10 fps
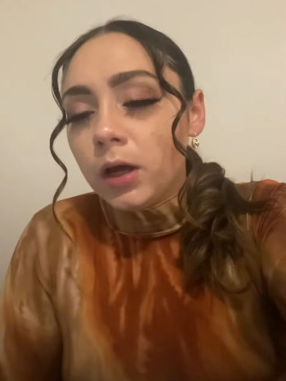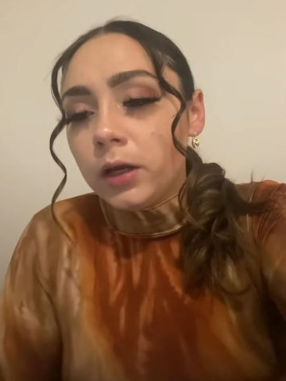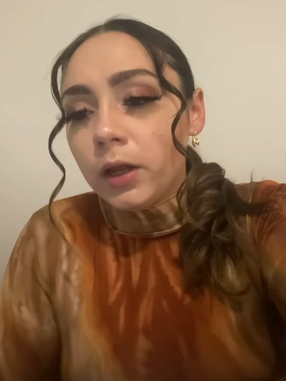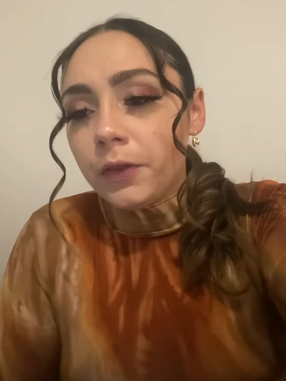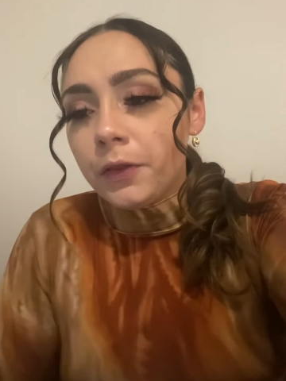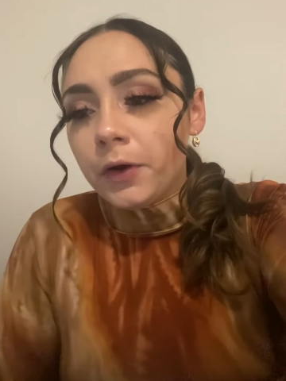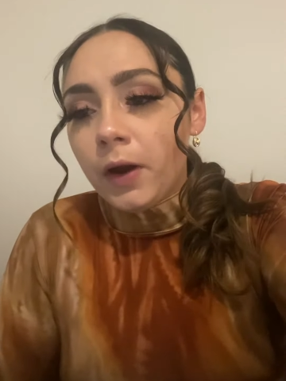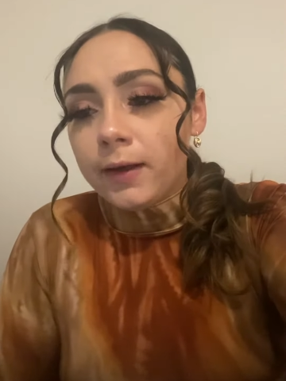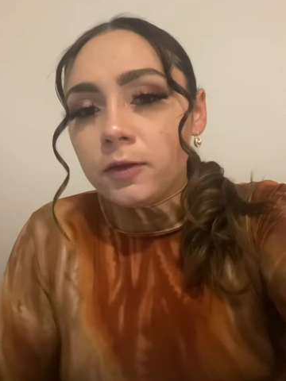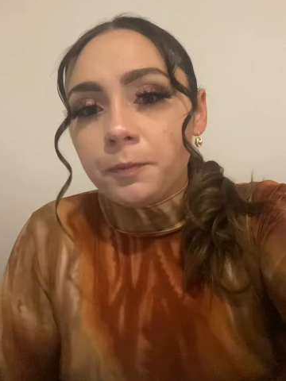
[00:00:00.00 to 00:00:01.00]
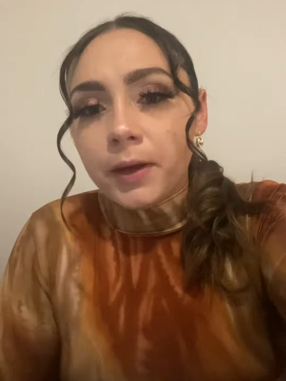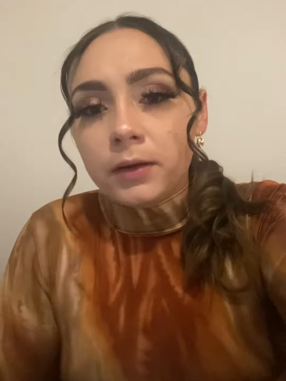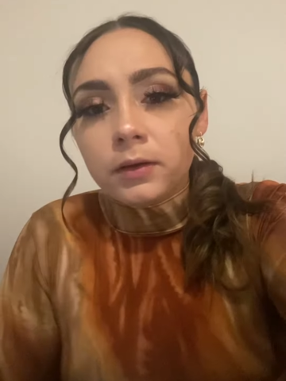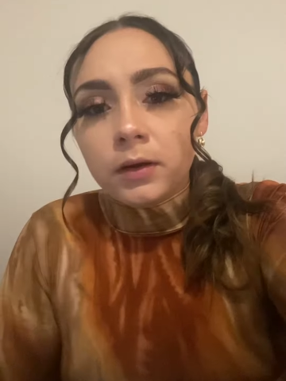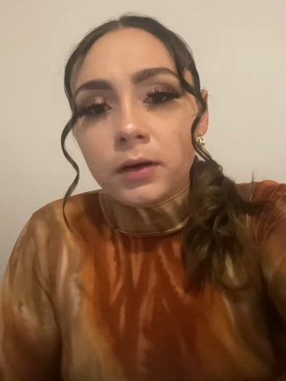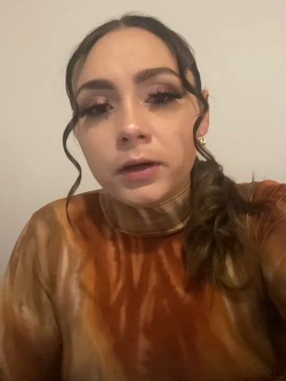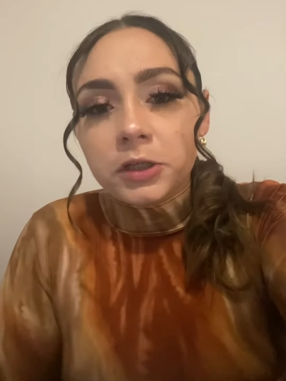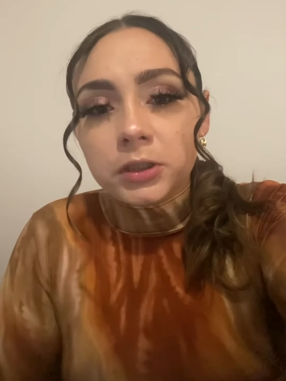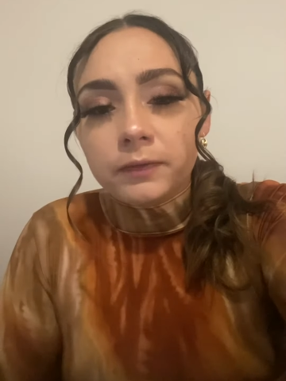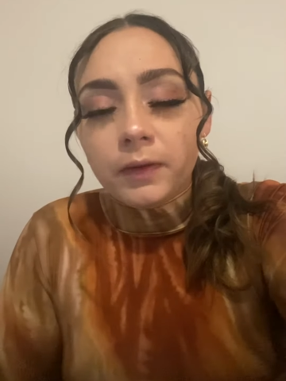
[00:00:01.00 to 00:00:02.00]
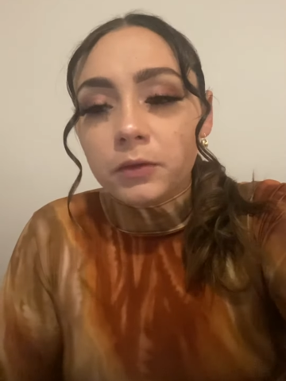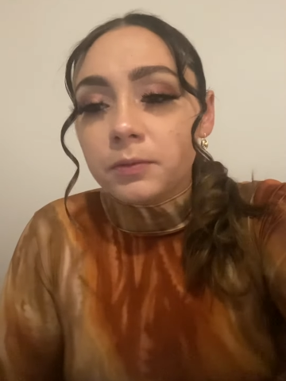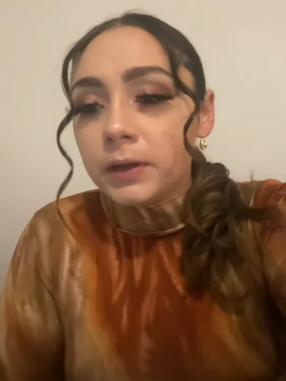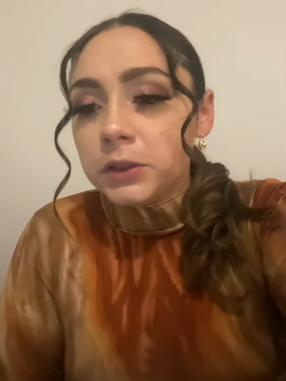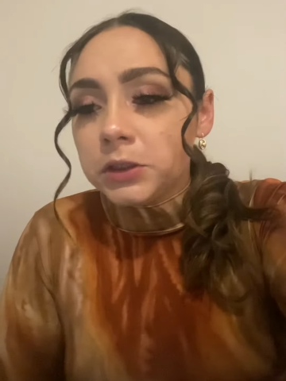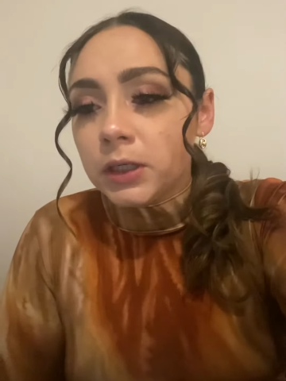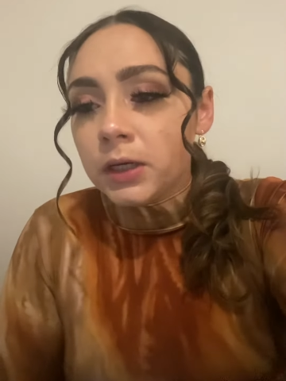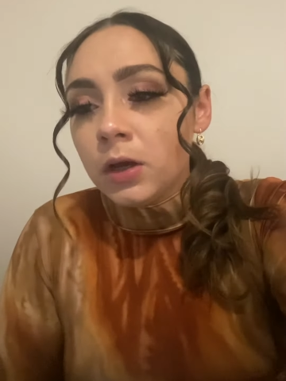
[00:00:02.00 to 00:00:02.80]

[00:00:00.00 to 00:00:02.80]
Another aspect or initiative that was mentioned